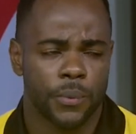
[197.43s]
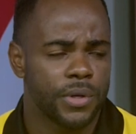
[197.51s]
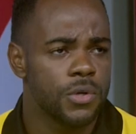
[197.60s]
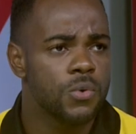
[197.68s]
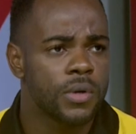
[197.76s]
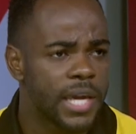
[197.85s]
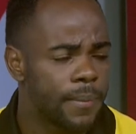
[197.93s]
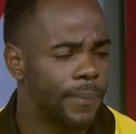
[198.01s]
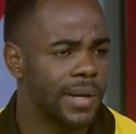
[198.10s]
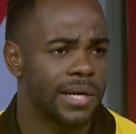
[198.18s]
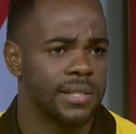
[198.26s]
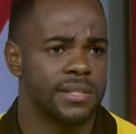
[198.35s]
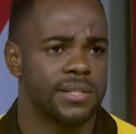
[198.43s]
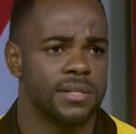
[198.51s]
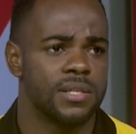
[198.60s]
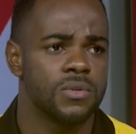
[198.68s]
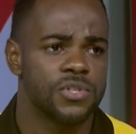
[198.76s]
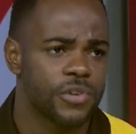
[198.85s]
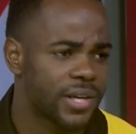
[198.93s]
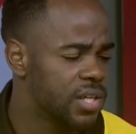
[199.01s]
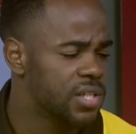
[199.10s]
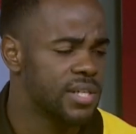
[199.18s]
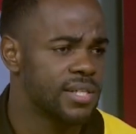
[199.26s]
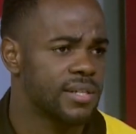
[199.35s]
with new game plans, new
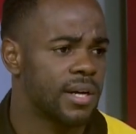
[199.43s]
strategies,